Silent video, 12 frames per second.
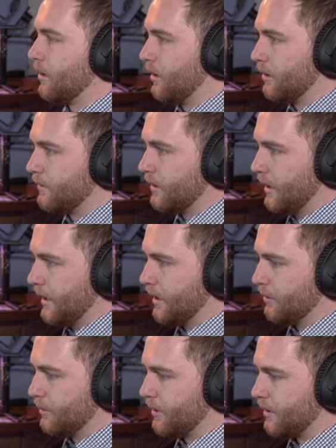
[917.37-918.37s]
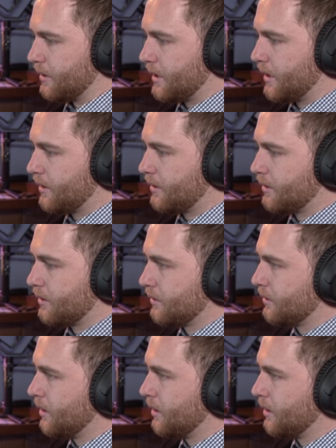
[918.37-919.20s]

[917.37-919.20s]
overlaid it with the text.